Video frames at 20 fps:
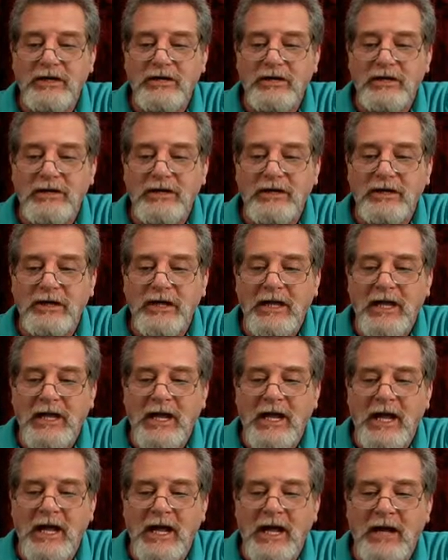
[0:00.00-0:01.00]
good.
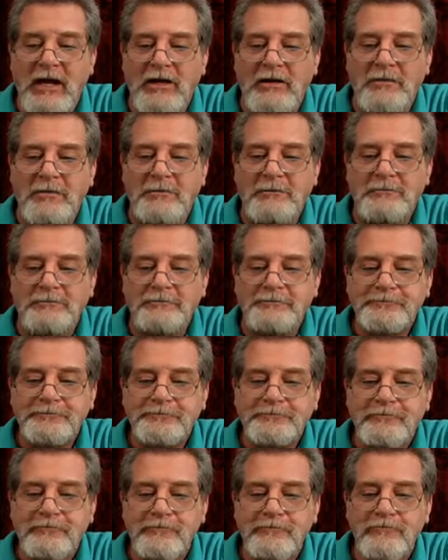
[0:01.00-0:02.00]
Um,
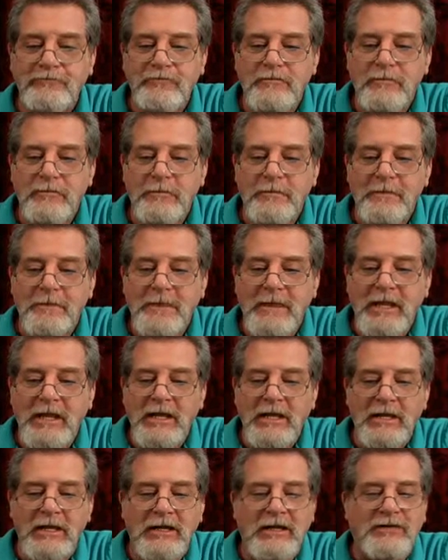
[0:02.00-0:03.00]

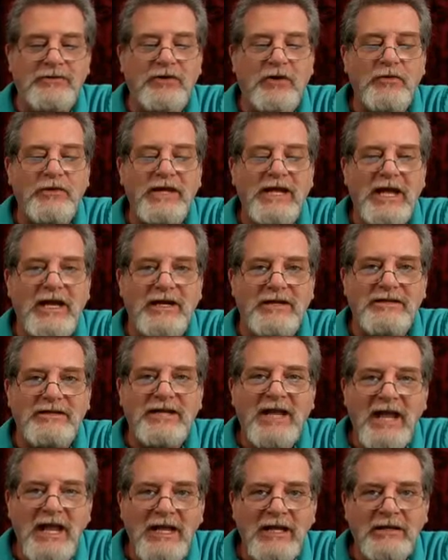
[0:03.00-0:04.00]
it's only got a
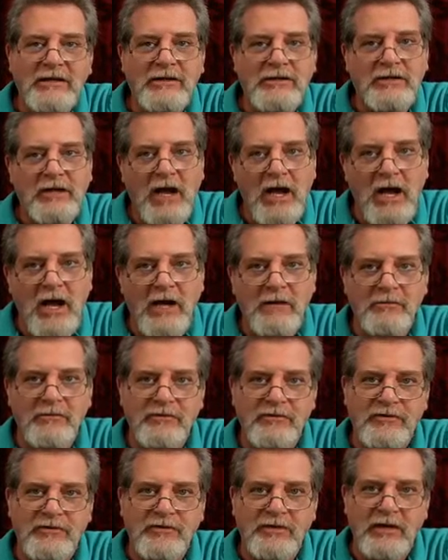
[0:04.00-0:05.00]
10
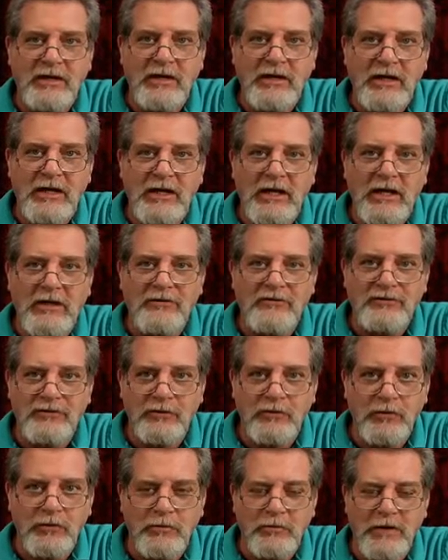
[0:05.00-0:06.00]
times
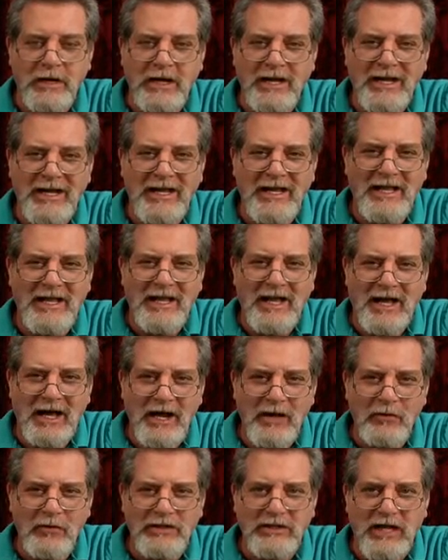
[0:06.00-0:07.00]
zoom
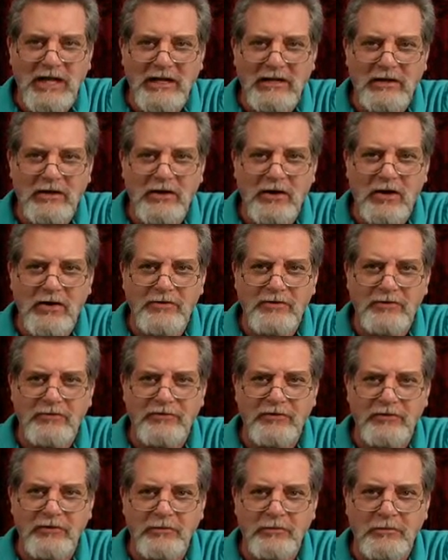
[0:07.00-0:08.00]
I would like a larger
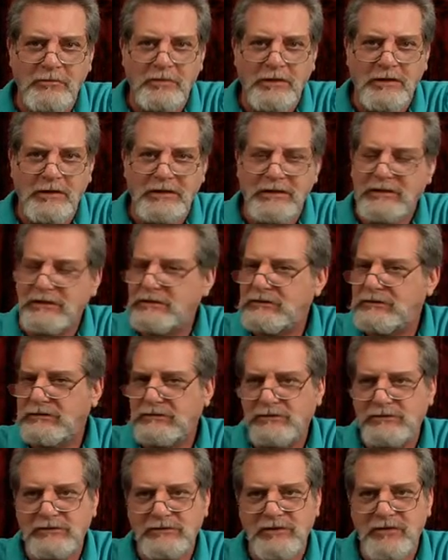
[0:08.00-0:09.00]
zoom, but
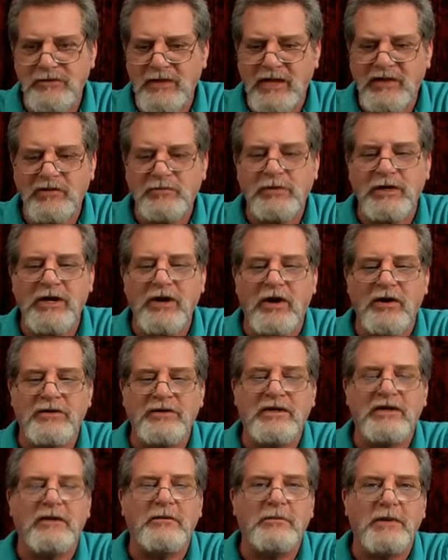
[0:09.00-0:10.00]
that's pretty hard
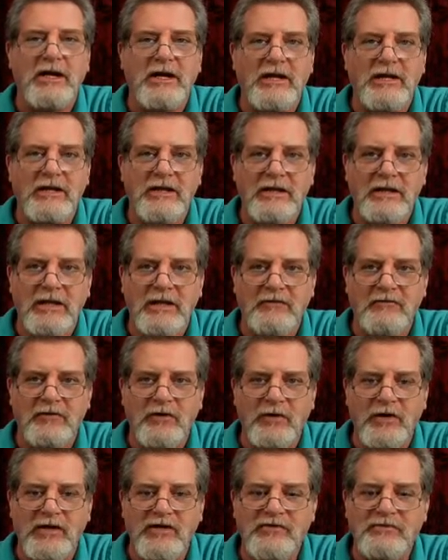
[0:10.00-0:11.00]
to come by and
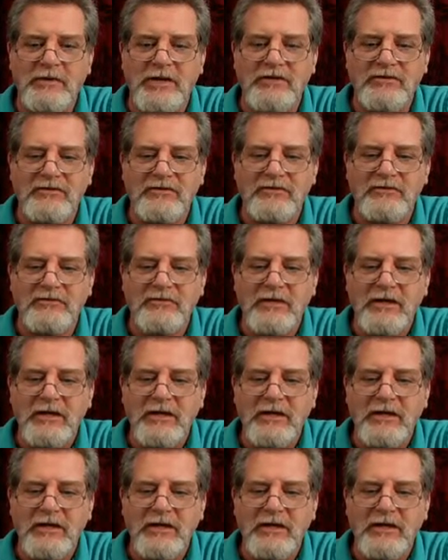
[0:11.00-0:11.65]
very expensive.